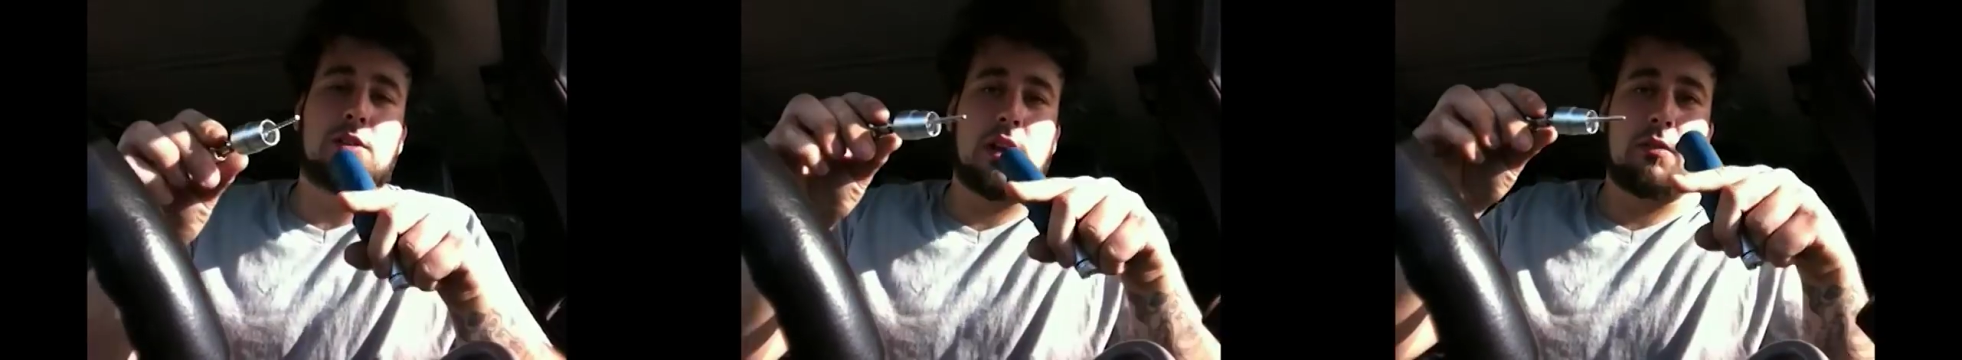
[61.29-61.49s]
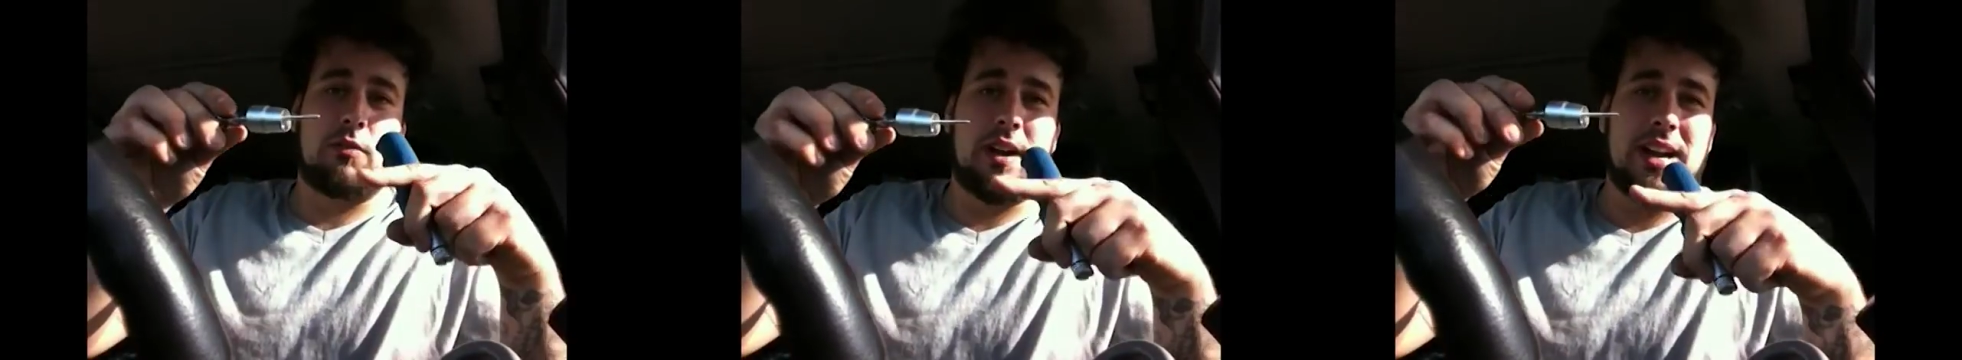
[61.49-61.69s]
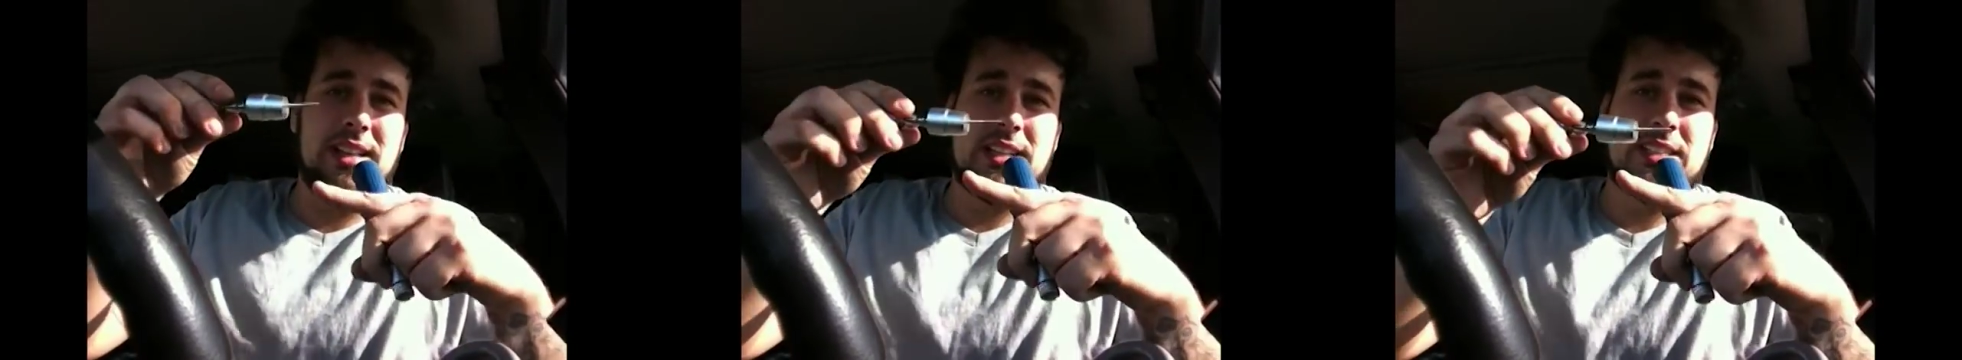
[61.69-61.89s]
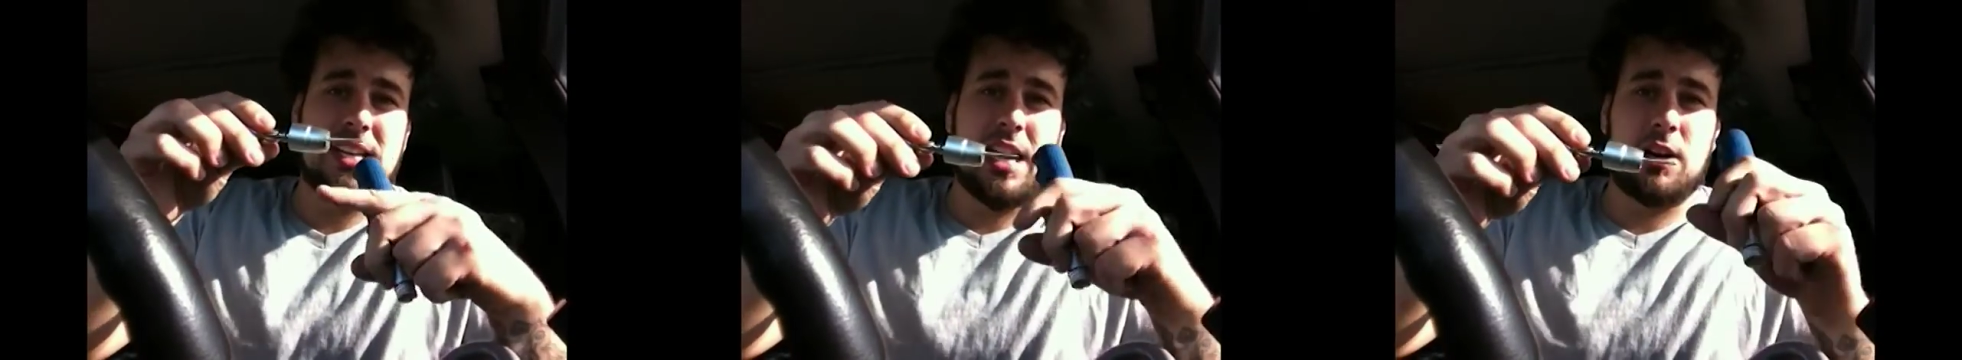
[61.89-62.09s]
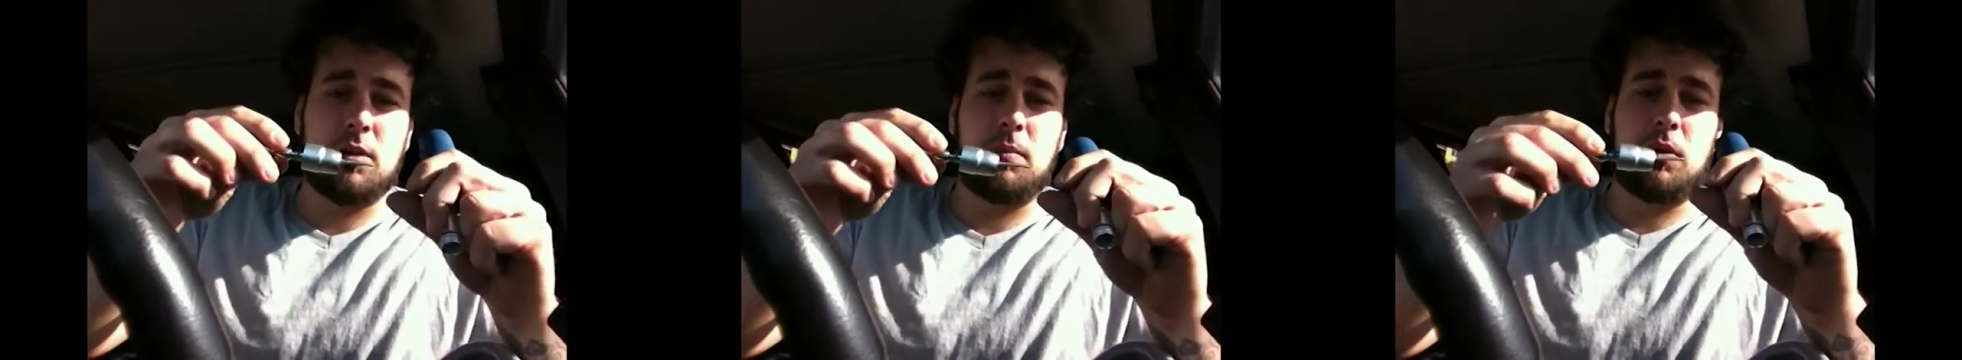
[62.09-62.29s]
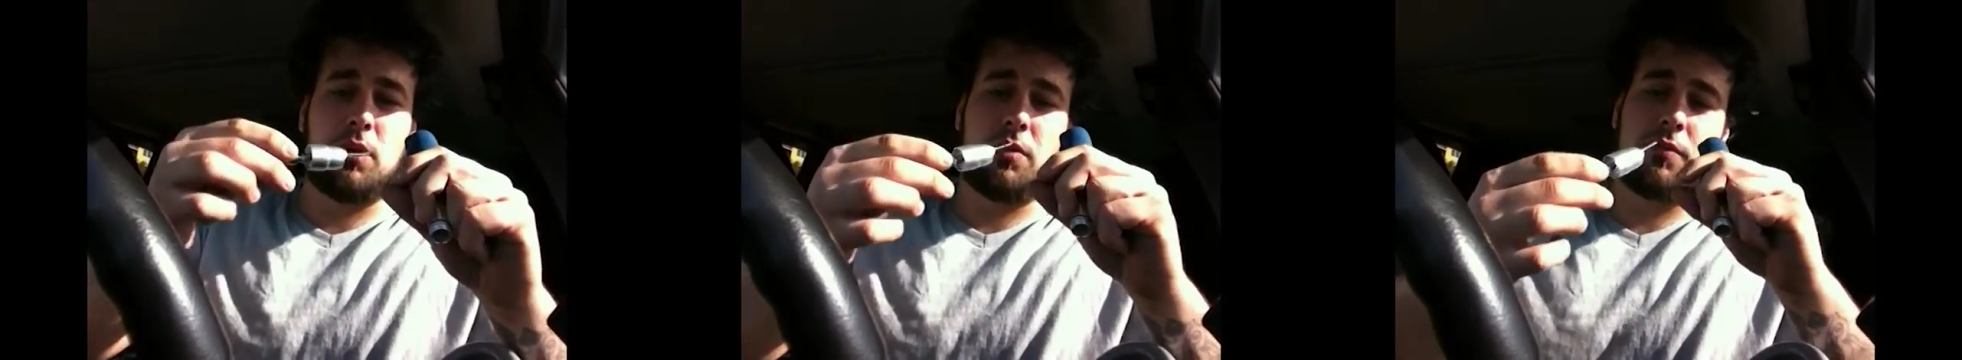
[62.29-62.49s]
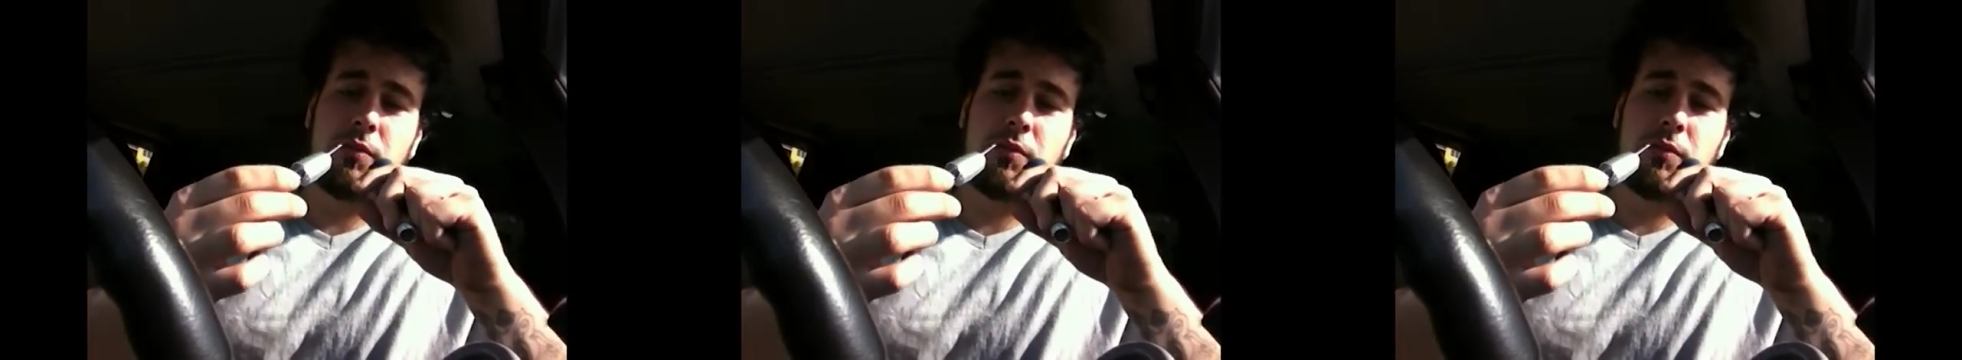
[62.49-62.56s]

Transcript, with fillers: So I ran the toggle bolt